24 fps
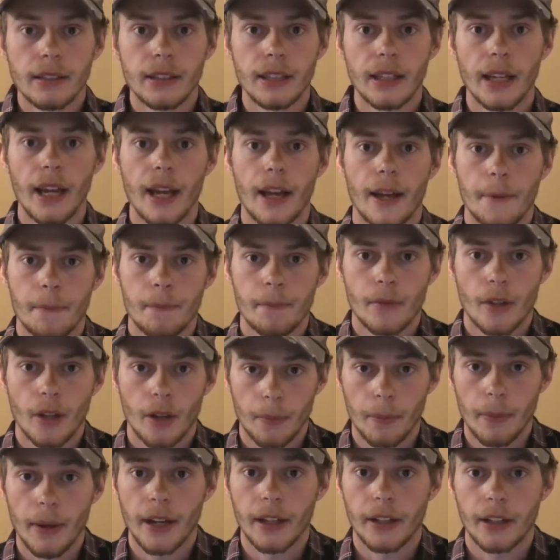Today,
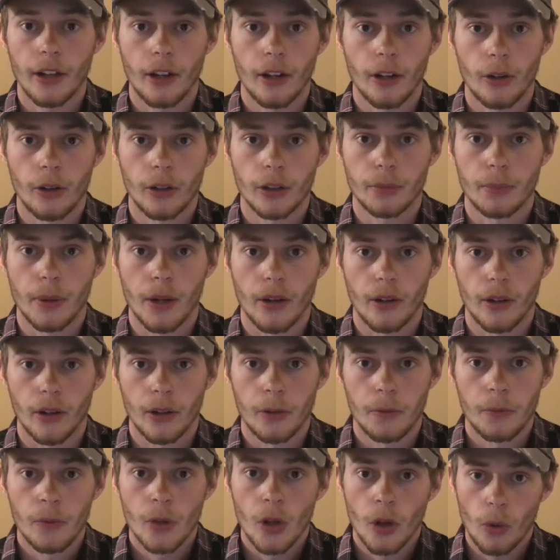on Backyard Horsepower,
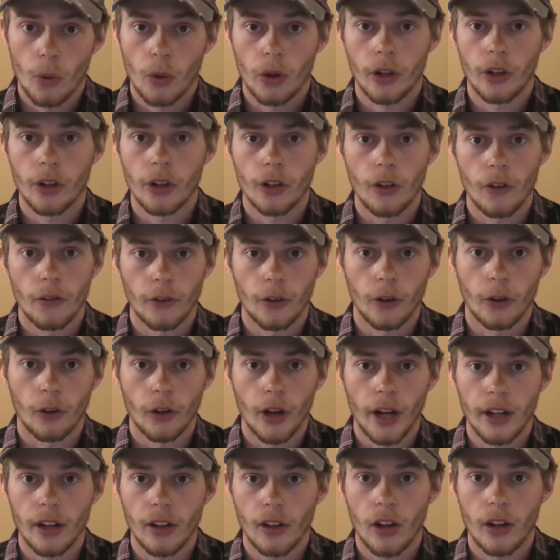we're going to go for a
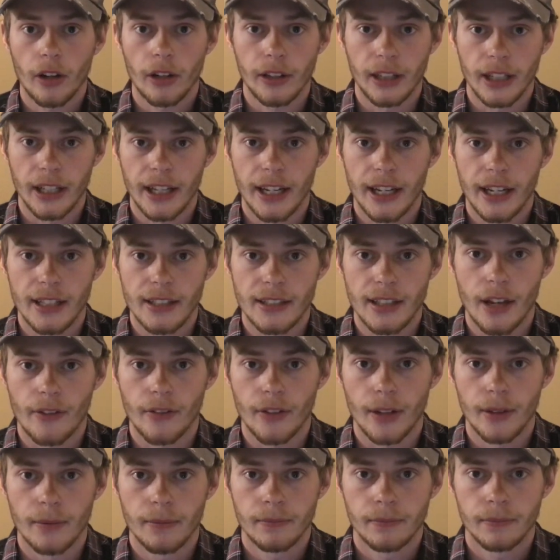ride along in the 87.
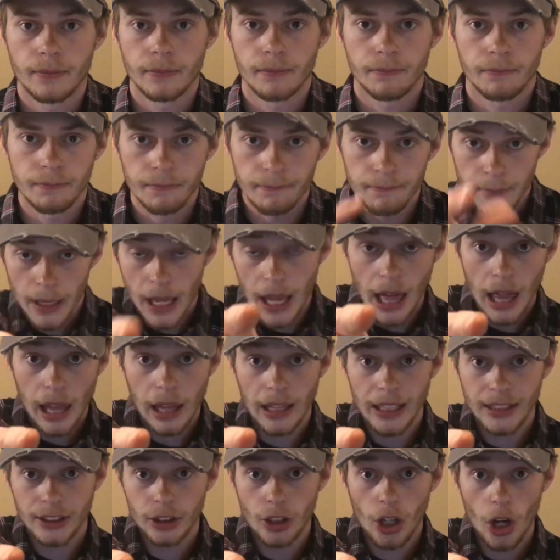
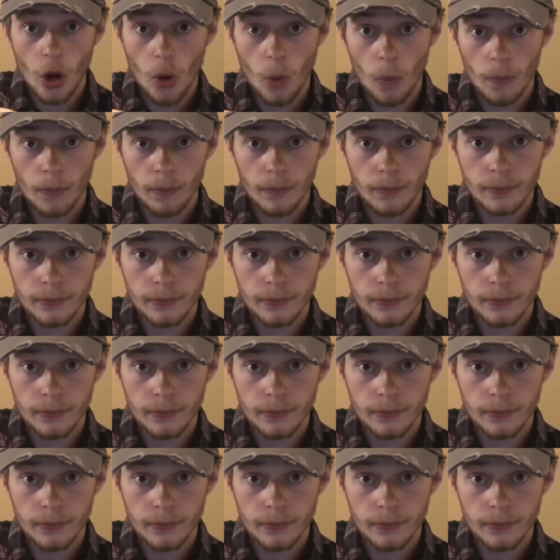Let's go!